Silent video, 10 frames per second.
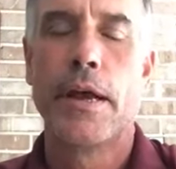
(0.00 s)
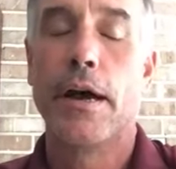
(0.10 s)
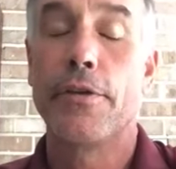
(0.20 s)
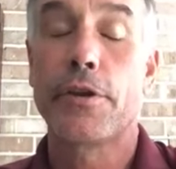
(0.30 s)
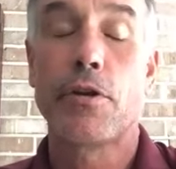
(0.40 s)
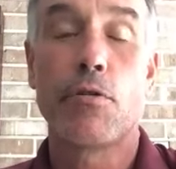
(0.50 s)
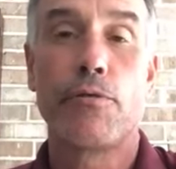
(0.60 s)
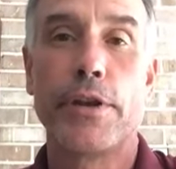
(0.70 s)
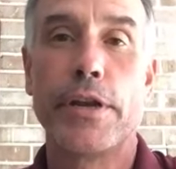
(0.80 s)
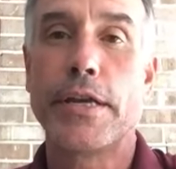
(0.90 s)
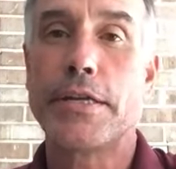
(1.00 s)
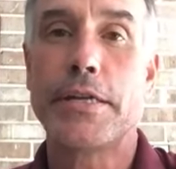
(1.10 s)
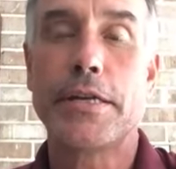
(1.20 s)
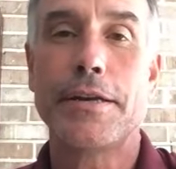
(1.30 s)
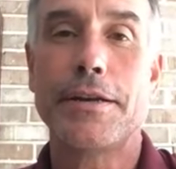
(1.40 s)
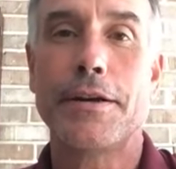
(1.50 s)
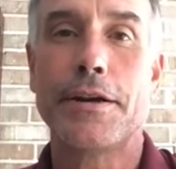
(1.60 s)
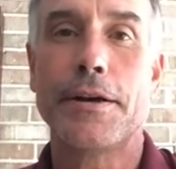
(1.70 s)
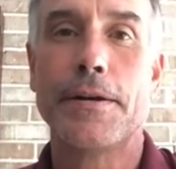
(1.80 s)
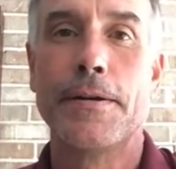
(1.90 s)
The
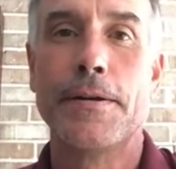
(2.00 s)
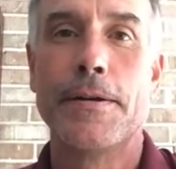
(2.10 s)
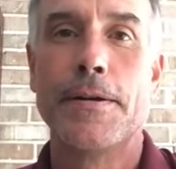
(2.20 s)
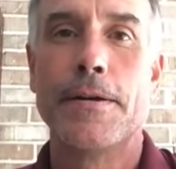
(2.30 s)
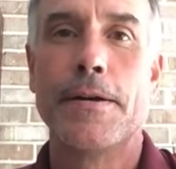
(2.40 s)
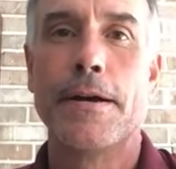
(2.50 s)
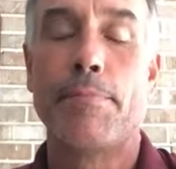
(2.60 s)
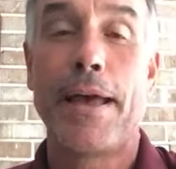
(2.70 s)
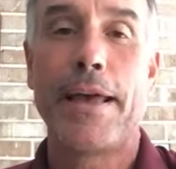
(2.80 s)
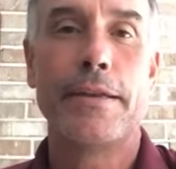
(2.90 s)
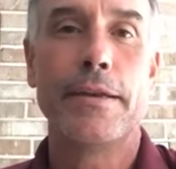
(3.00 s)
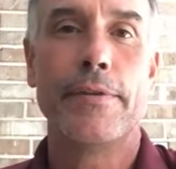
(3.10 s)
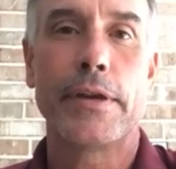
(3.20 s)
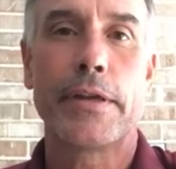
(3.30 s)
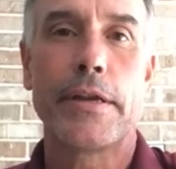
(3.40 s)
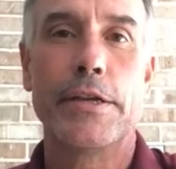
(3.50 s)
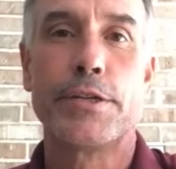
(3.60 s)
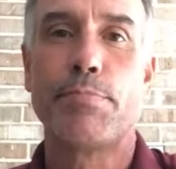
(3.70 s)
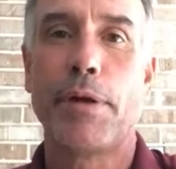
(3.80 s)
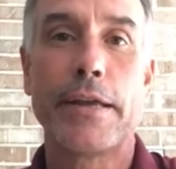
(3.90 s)
COVID-19 pandemic
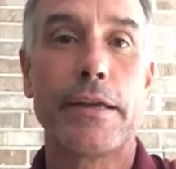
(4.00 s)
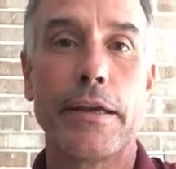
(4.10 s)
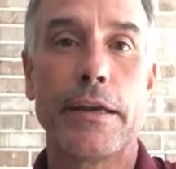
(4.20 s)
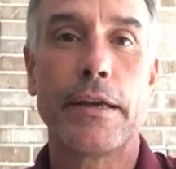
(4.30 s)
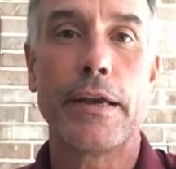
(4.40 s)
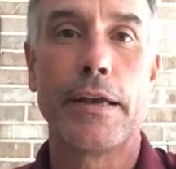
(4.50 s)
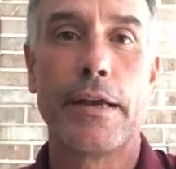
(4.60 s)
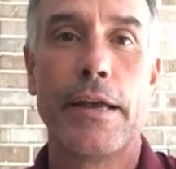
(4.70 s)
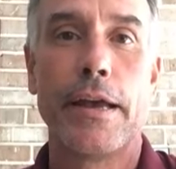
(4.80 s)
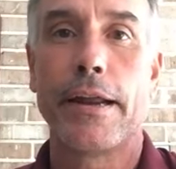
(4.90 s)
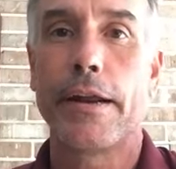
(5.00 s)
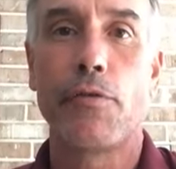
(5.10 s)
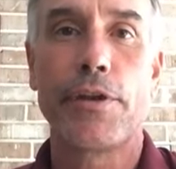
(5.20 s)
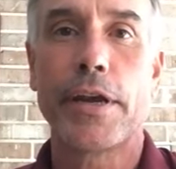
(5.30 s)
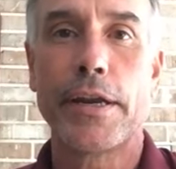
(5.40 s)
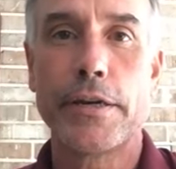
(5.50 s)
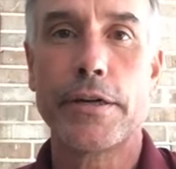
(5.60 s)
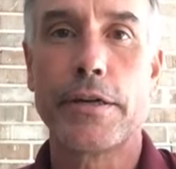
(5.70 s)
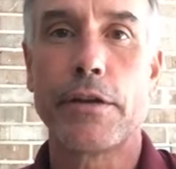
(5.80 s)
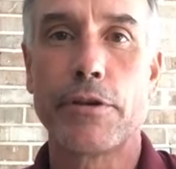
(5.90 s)
is spiking. And I don't think I need
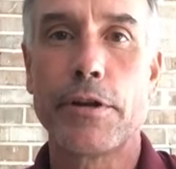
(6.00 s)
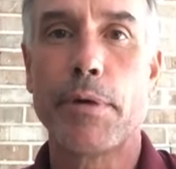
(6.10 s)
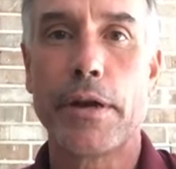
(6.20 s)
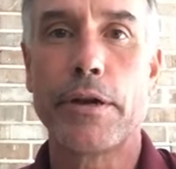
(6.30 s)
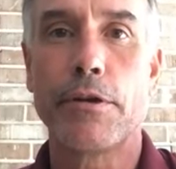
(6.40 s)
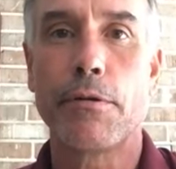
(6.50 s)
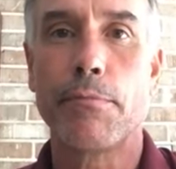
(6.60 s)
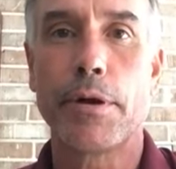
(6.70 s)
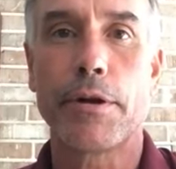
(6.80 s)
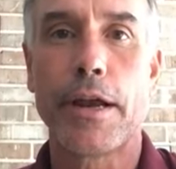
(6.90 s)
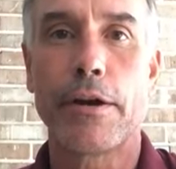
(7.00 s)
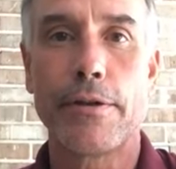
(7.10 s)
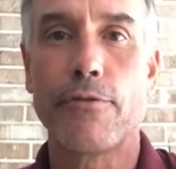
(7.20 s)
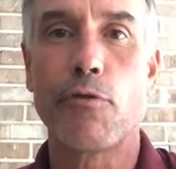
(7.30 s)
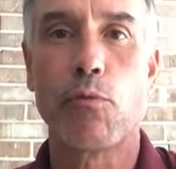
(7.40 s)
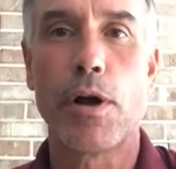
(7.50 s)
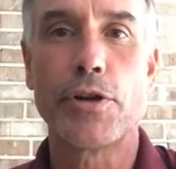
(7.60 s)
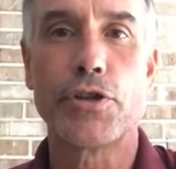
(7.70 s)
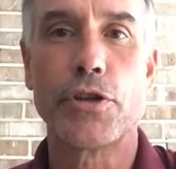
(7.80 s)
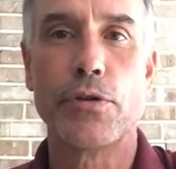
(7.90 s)
to tell anybody here in Bear County if you've
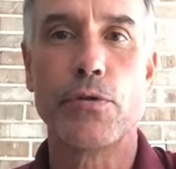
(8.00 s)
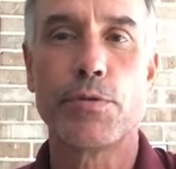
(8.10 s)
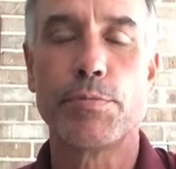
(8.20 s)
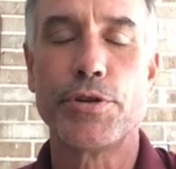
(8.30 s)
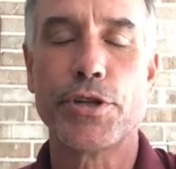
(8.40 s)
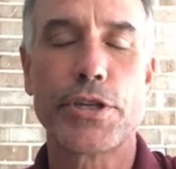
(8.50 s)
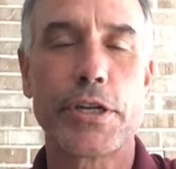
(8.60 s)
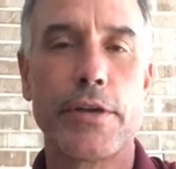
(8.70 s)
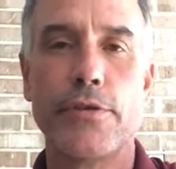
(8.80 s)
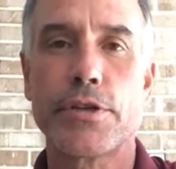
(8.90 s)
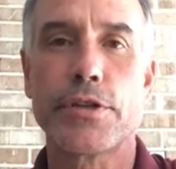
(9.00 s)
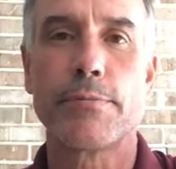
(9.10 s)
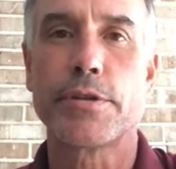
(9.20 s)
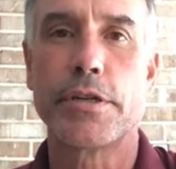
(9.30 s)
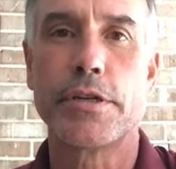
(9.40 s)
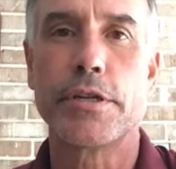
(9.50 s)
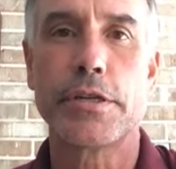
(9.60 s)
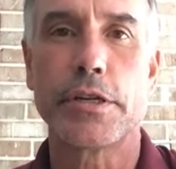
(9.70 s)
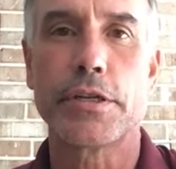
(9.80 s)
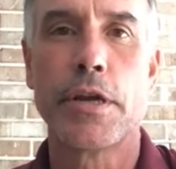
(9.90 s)
watched the news, but just to give you some
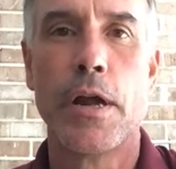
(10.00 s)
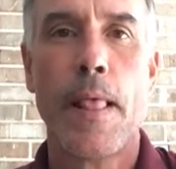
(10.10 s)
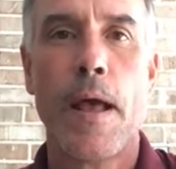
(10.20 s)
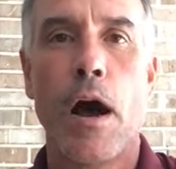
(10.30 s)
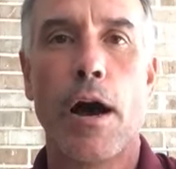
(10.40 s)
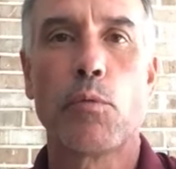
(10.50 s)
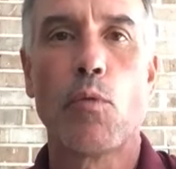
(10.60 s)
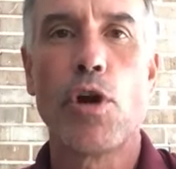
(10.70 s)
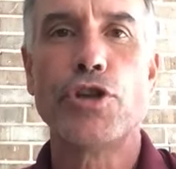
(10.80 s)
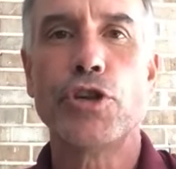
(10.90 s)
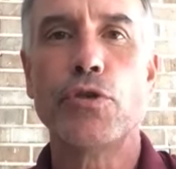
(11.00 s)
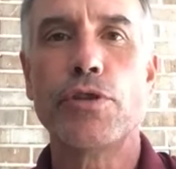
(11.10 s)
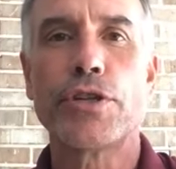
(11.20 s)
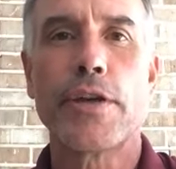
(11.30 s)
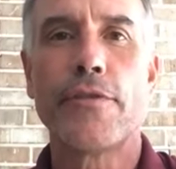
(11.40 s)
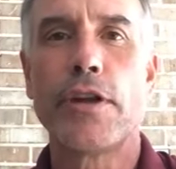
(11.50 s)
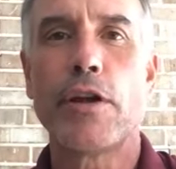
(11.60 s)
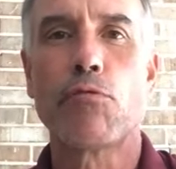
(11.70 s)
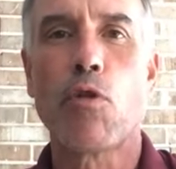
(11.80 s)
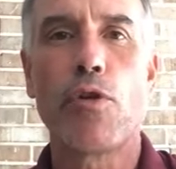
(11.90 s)
statistics, on 1 June, the 7-day
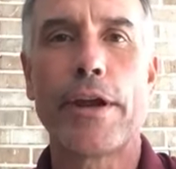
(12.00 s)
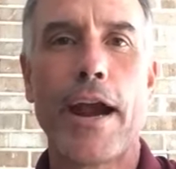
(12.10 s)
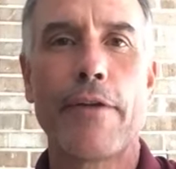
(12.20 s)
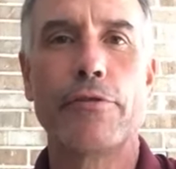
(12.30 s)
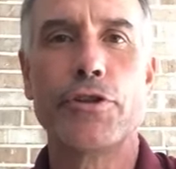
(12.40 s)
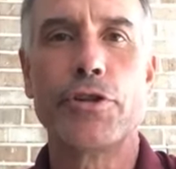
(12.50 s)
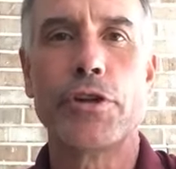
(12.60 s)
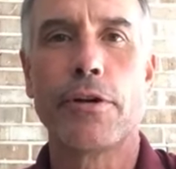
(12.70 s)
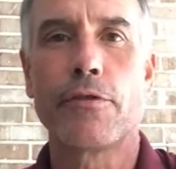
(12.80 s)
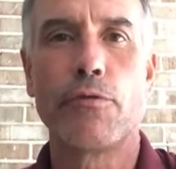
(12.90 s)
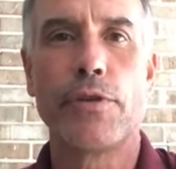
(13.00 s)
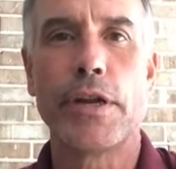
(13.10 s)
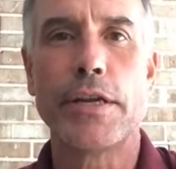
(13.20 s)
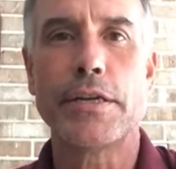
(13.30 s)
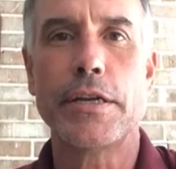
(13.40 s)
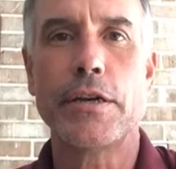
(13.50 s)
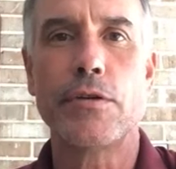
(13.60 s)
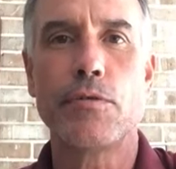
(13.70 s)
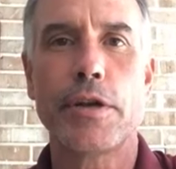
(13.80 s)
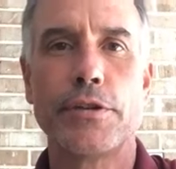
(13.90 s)
rolling average of COVID-19
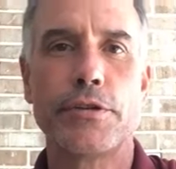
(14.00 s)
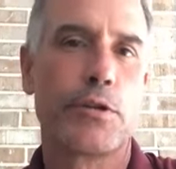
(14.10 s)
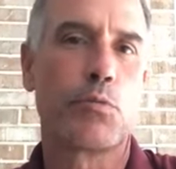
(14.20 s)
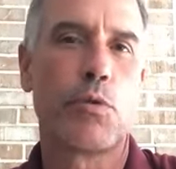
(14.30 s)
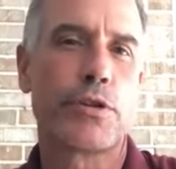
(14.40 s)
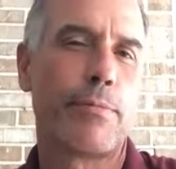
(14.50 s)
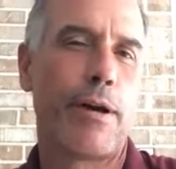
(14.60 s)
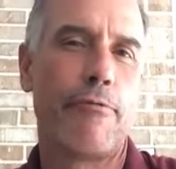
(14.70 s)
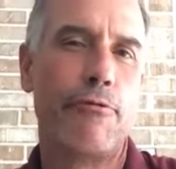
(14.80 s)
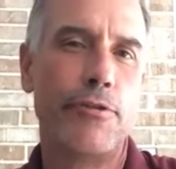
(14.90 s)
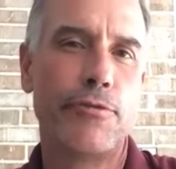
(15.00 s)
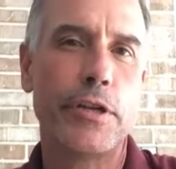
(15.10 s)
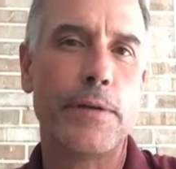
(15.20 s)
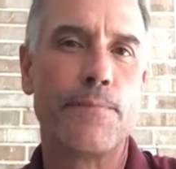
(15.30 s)
new cases was about 50.